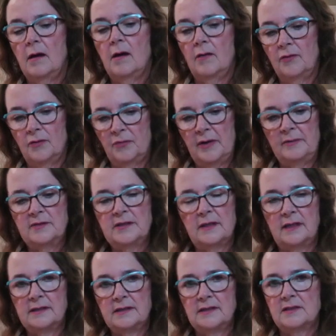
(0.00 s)
other
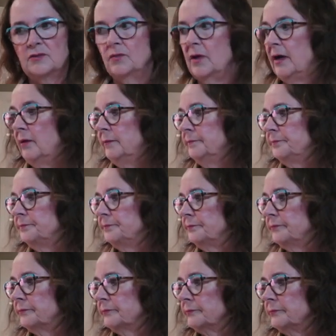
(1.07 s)
websites as well.
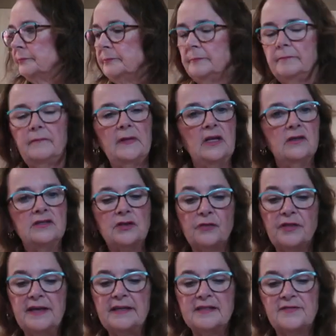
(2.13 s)
So
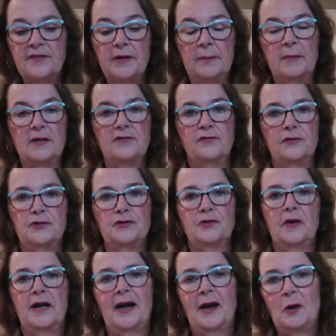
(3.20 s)
thanks very much for
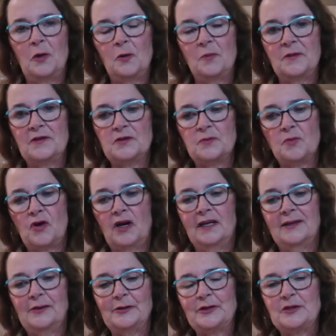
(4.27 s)
joining. I hope this brought a
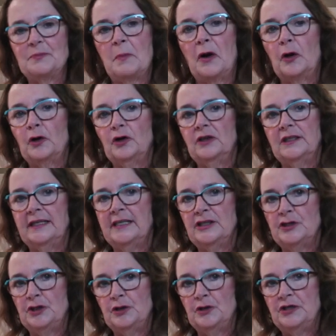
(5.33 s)
little sparkle into your